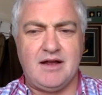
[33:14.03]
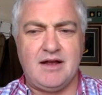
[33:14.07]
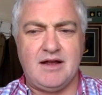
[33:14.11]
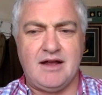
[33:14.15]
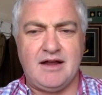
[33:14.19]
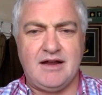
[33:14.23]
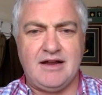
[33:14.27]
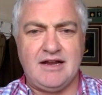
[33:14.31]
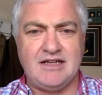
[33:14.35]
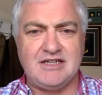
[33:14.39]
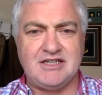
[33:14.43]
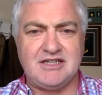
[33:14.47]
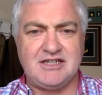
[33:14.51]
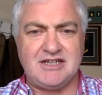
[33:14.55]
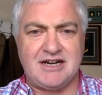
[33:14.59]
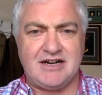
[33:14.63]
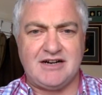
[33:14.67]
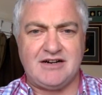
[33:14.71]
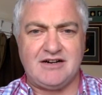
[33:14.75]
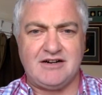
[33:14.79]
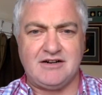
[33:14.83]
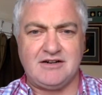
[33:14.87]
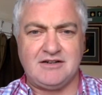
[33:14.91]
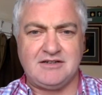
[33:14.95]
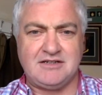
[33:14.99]
alleged
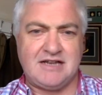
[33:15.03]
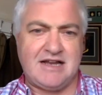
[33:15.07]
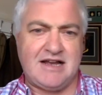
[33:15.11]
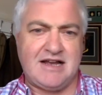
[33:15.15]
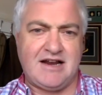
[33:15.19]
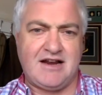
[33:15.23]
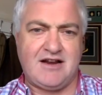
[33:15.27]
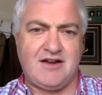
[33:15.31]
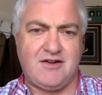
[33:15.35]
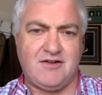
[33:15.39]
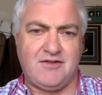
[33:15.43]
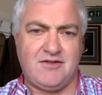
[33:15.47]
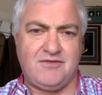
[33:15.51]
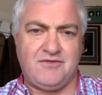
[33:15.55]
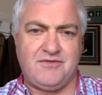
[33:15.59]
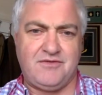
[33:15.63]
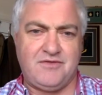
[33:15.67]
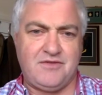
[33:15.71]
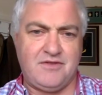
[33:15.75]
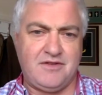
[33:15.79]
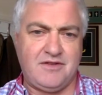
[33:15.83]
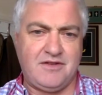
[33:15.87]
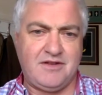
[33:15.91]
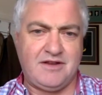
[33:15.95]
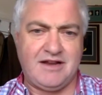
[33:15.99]
terror attack of
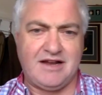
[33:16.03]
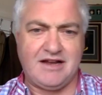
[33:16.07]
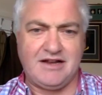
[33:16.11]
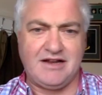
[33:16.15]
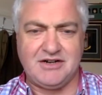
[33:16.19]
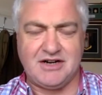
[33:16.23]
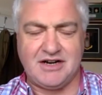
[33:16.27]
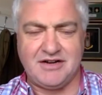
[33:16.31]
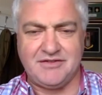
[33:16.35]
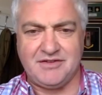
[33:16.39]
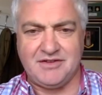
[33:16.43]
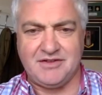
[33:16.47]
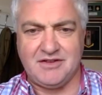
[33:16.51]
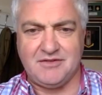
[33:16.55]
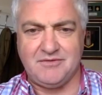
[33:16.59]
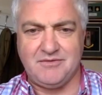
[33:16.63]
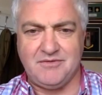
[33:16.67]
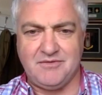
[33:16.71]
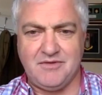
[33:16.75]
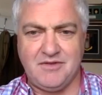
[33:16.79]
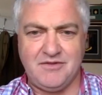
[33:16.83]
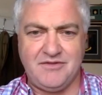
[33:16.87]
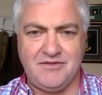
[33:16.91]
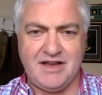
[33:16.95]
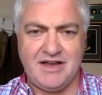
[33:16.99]
the guy driving the
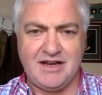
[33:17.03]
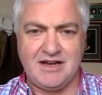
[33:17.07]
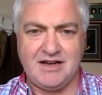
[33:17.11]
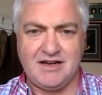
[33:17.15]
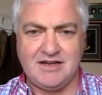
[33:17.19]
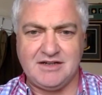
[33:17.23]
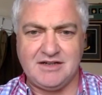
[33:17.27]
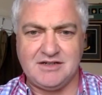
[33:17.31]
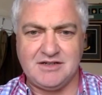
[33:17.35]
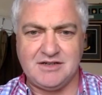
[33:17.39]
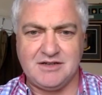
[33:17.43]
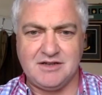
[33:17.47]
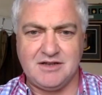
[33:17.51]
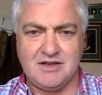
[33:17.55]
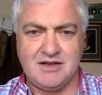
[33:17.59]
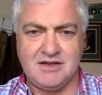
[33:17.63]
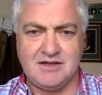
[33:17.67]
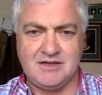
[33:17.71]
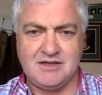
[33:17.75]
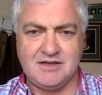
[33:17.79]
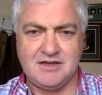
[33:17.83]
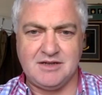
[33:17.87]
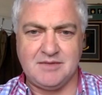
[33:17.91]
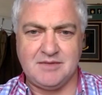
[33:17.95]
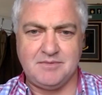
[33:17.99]
vehicle into
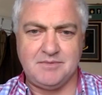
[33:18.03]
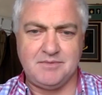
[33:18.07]
the